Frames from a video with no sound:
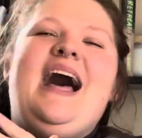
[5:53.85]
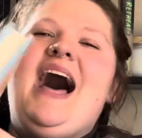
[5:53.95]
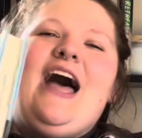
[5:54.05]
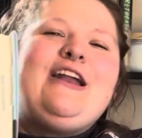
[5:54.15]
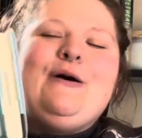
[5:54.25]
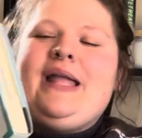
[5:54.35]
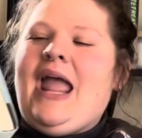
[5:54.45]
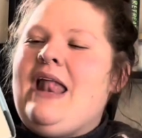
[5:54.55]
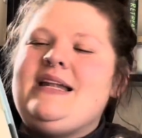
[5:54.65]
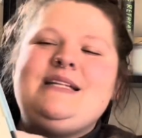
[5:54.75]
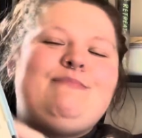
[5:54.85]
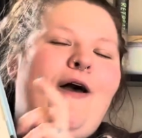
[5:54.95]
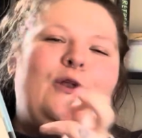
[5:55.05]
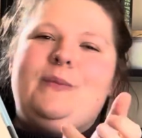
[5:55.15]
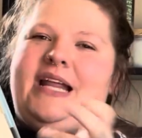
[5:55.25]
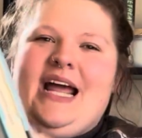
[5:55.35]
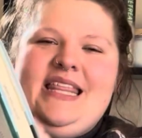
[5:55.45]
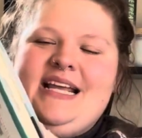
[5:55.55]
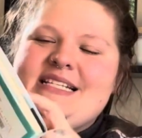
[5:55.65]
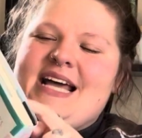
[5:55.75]
I don't know, again, it doesn't bother me. I
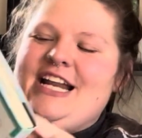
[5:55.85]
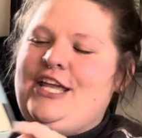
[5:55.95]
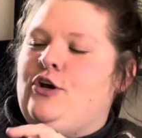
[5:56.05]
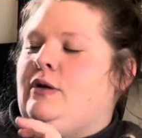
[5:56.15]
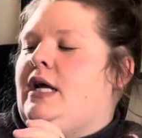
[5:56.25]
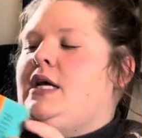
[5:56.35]
think it's kind of cute.